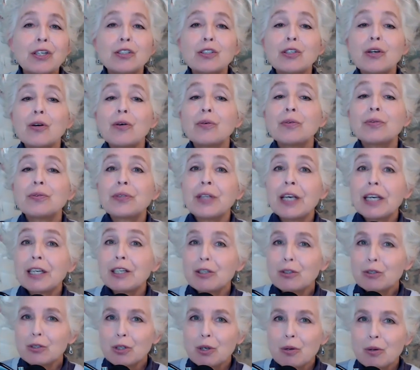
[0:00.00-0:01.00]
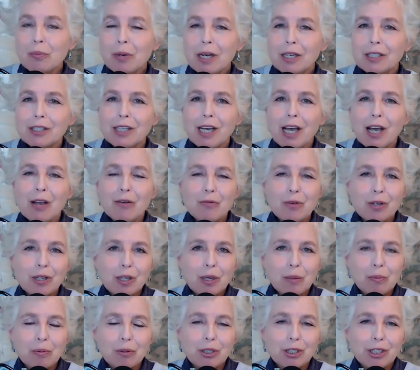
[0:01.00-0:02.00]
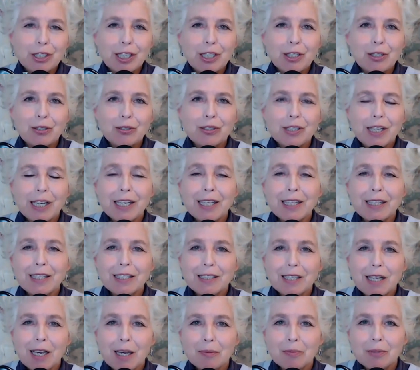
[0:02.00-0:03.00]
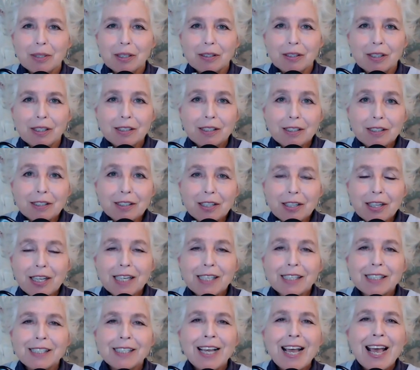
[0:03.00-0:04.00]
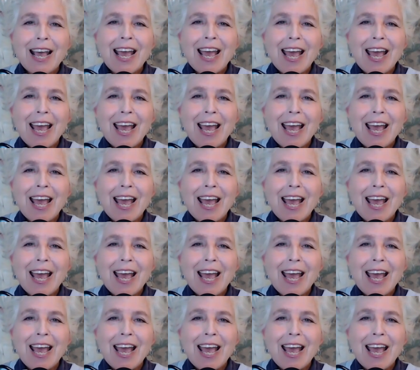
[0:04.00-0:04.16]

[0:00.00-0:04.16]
So thank you so much. I really appreciate you taking the time to listen to this,